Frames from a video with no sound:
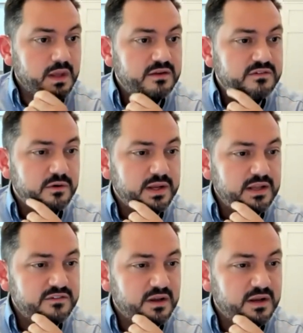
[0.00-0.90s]
Is there
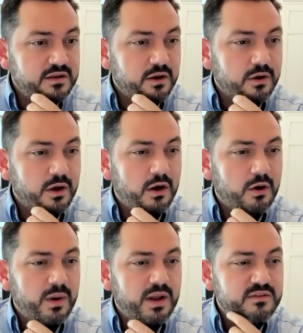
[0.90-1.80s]
any study done on
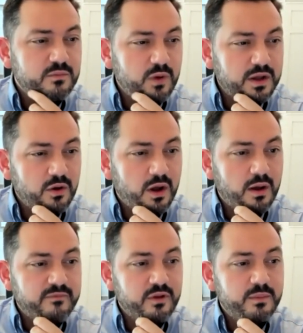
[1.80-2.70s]
call rates on regular
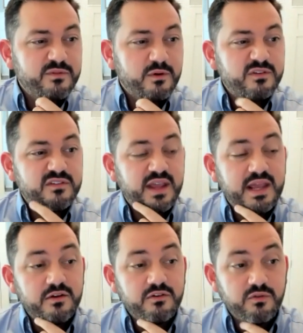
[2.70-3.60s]
envelopes versus
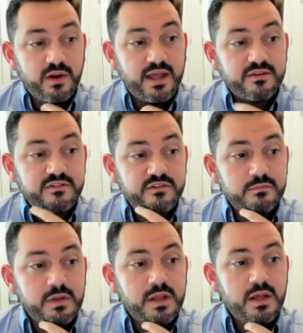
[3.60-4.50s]
hand addressed?